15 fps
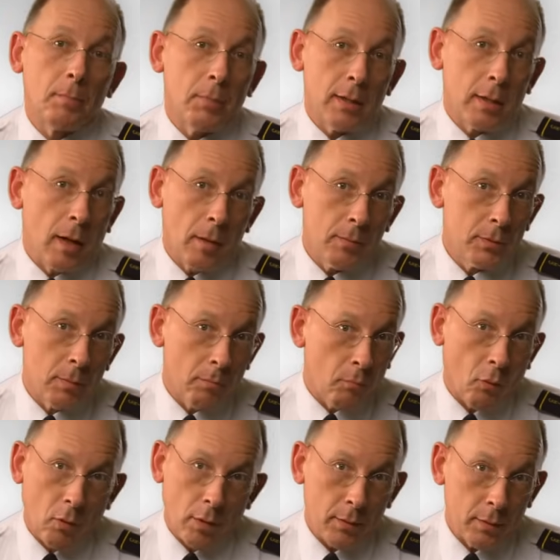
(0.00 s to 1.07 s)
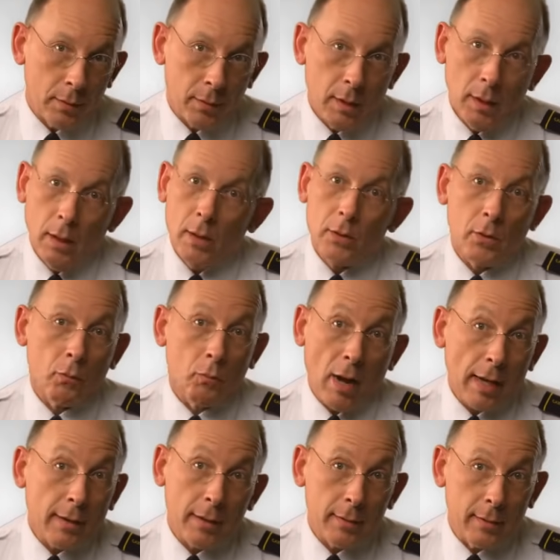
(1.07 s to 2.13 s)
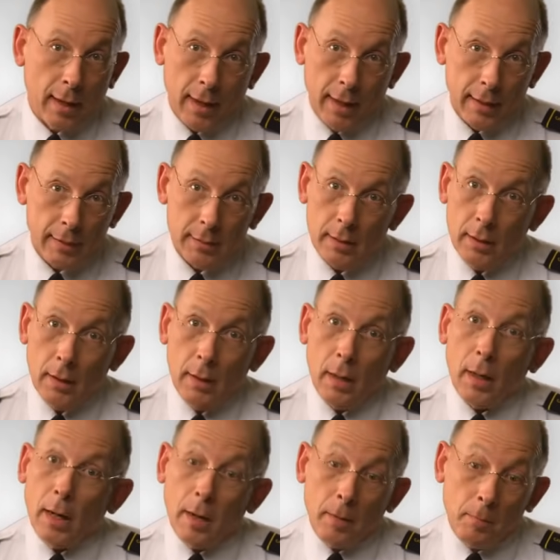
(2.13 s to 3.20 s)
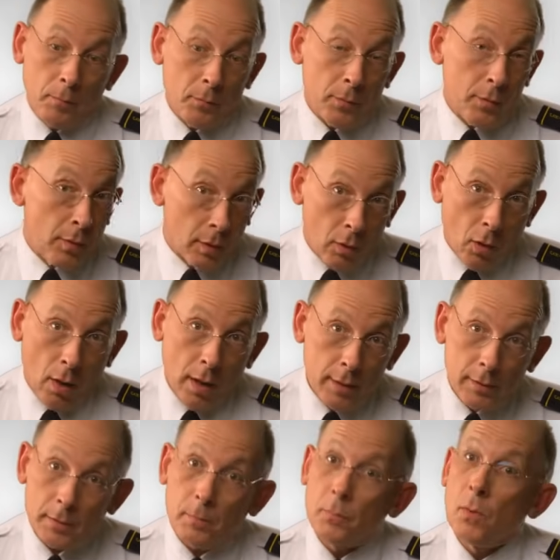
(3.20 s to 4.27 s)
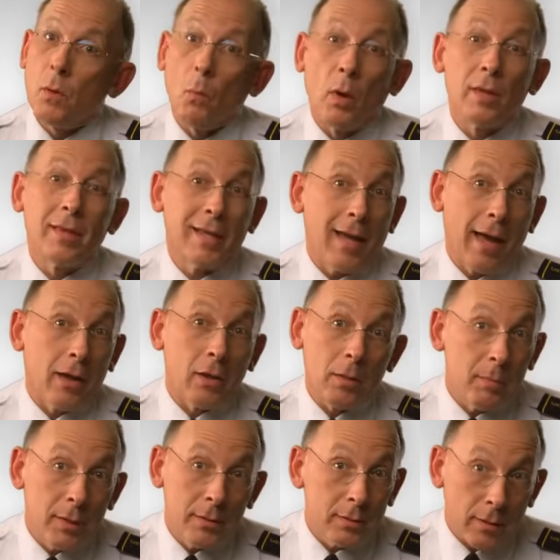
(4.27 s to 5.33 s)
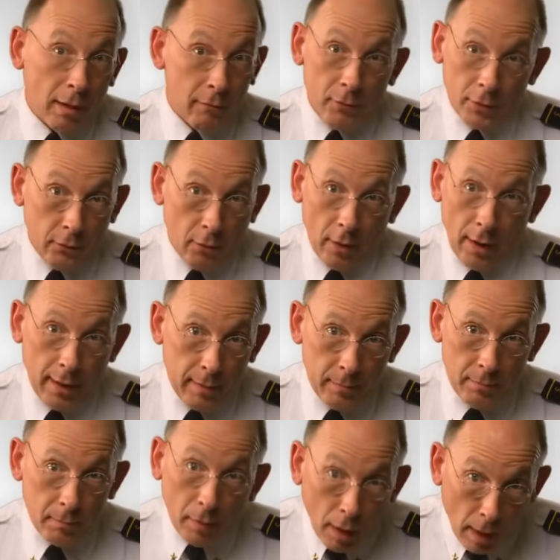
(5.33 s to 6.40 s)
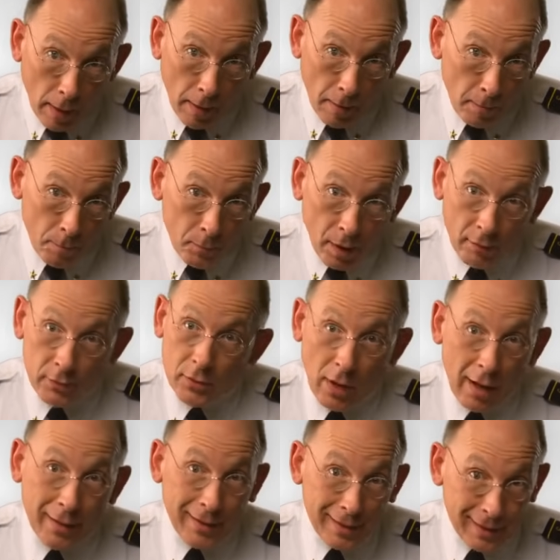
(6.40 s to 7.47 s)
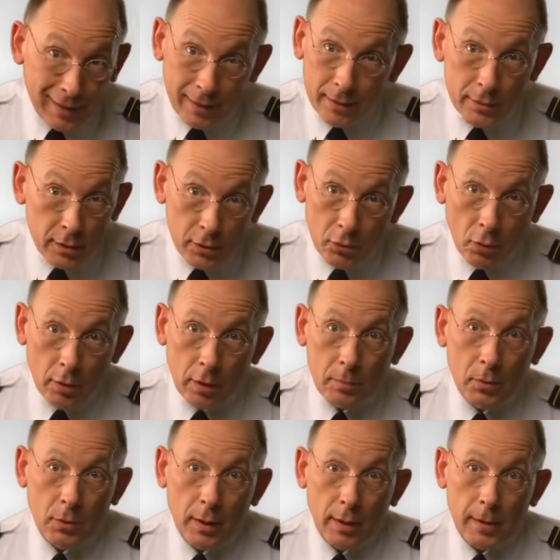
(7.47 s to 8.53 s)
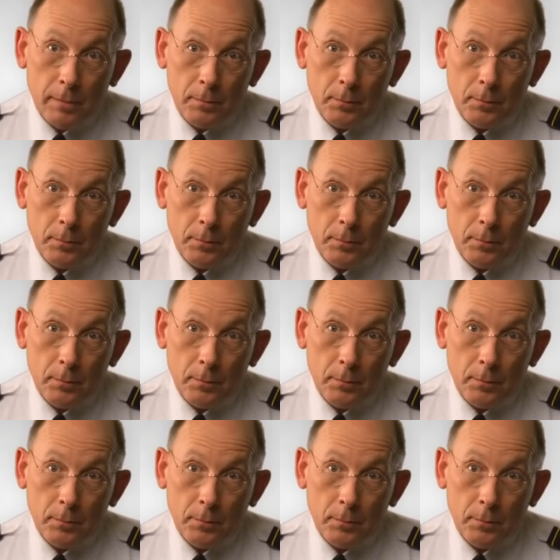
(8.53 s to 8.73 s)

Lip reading: becomes important to recognize the laws, what the elements of the crime of stalking is in your community.